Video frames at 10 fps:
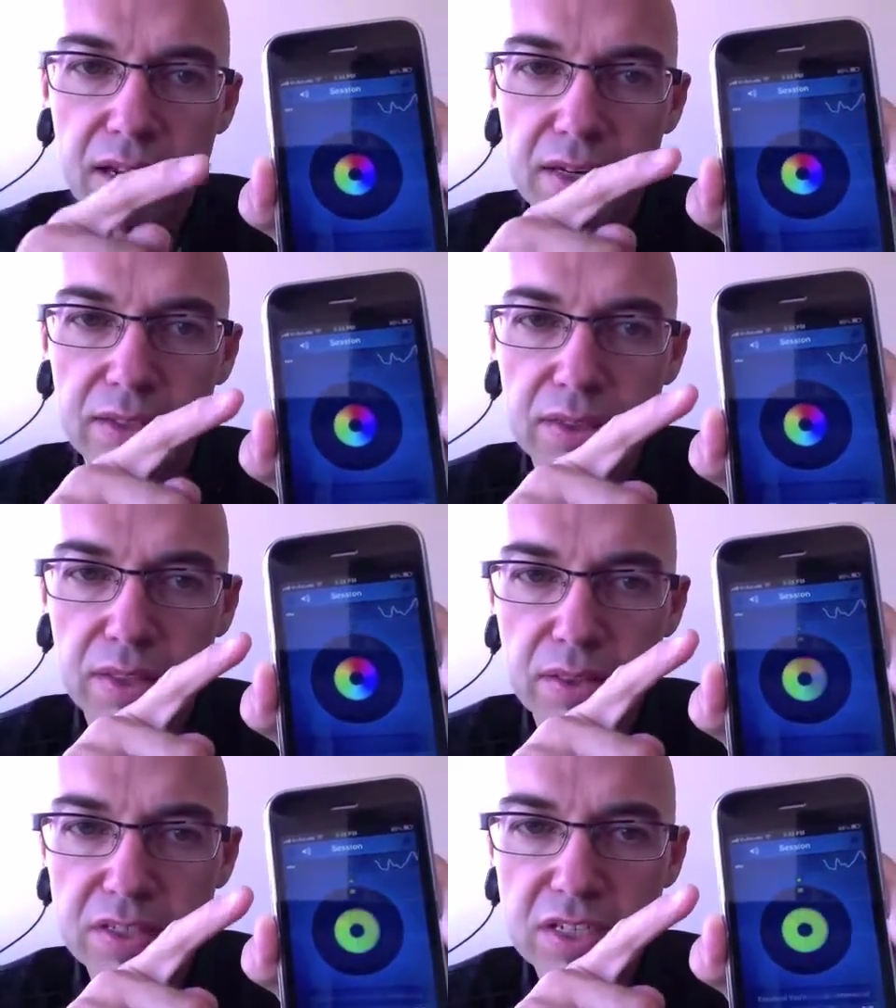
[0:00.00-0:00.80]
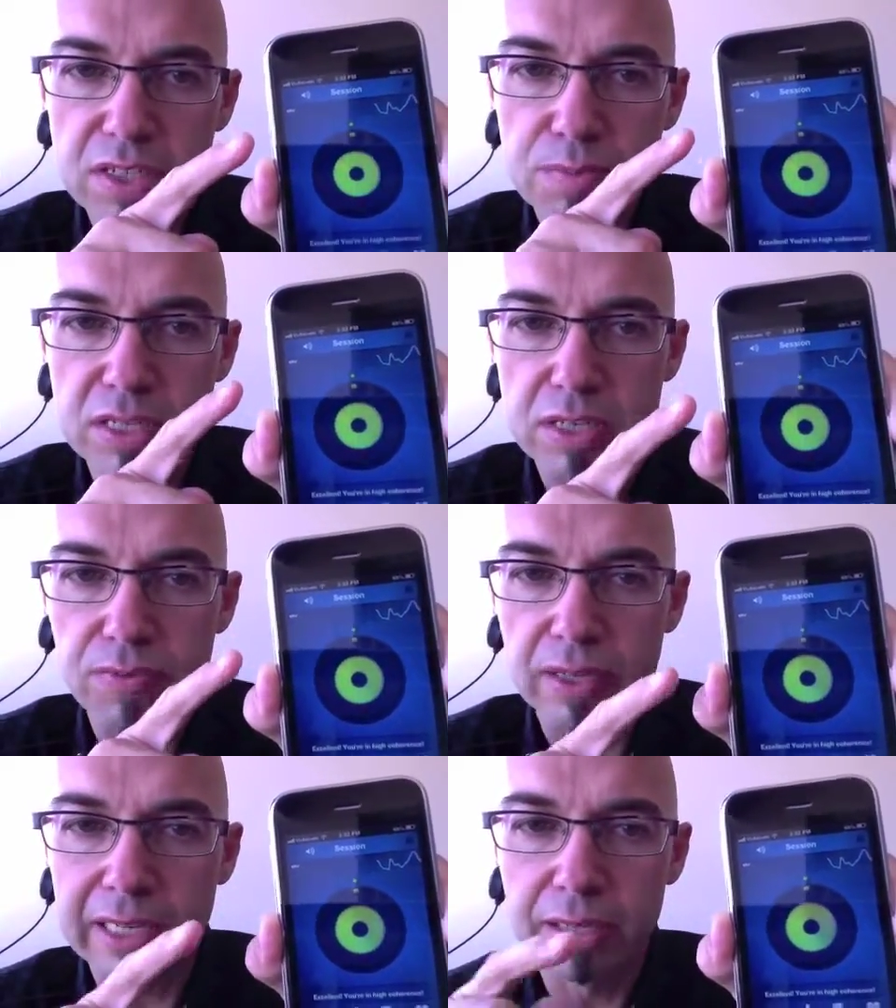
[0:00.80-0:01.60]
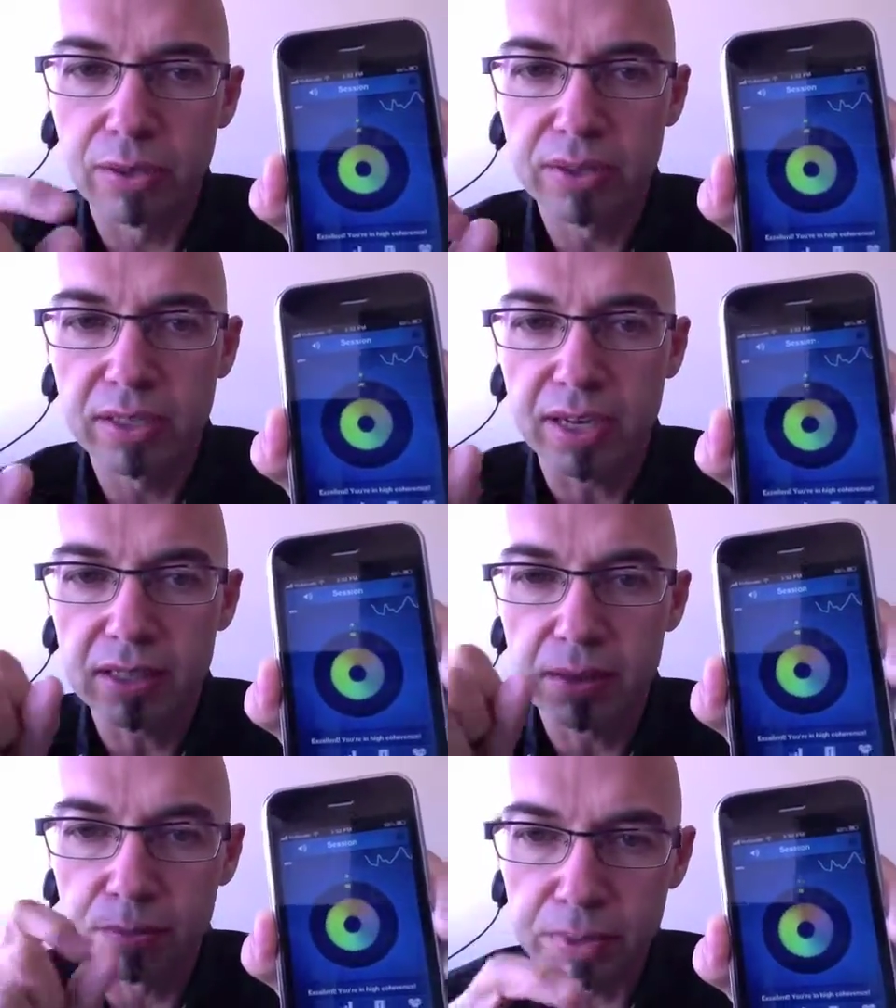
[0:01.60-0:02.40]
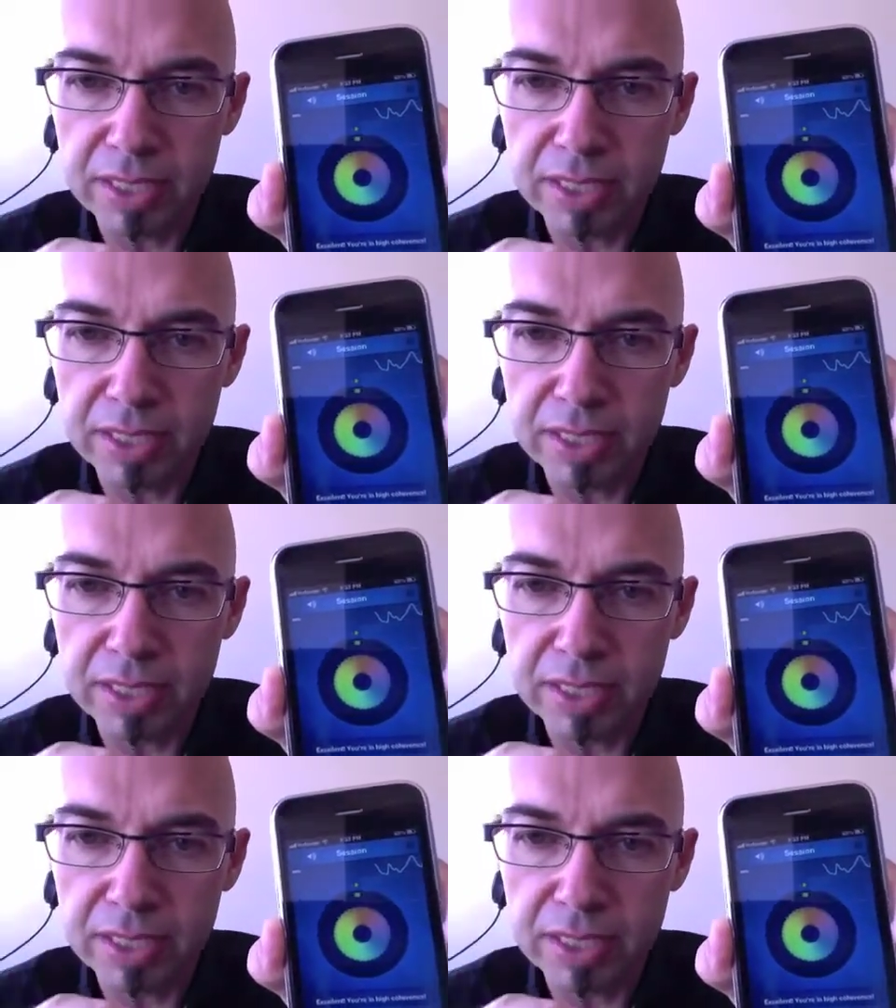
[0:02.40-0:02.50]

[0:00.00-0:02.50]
and this is specifically looking at the